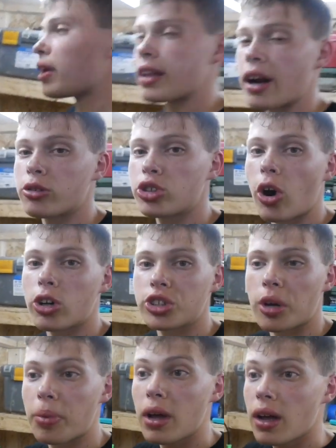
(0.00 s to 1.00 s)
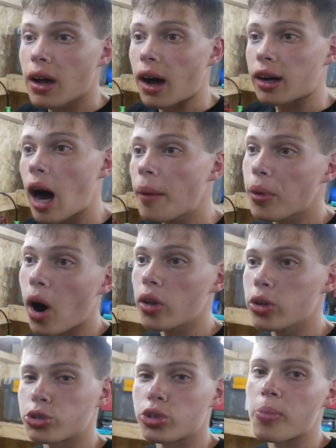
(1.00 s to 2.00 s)
and then I'll charge up a couple
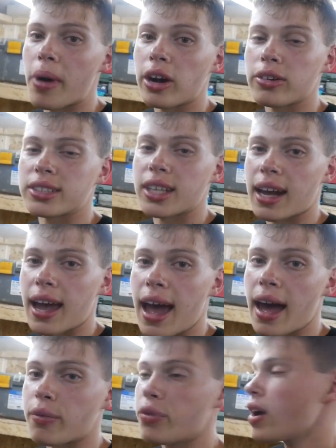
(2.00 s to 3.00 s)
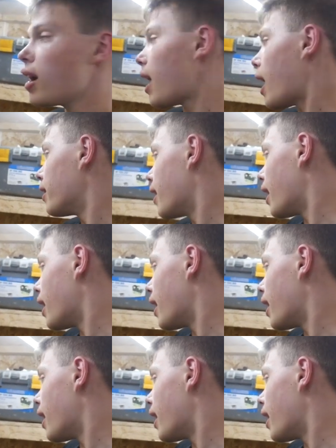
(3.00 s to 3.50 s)
other drill batteries that I have and